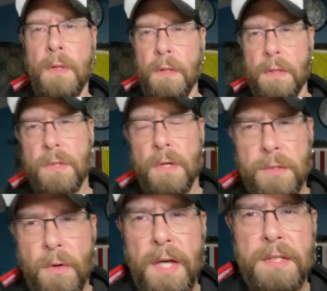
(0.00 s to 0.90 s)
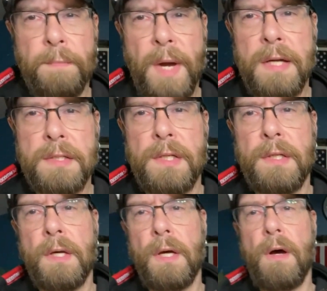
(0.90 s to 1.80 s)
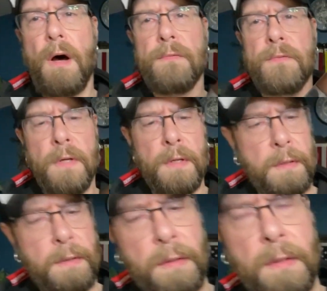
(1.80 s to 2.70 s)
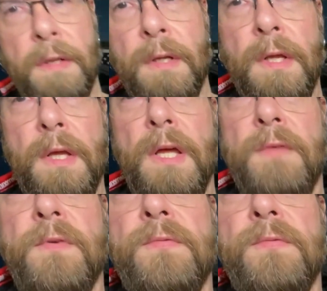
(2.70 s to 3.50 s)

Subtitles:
this also has a magazine cutoff. If you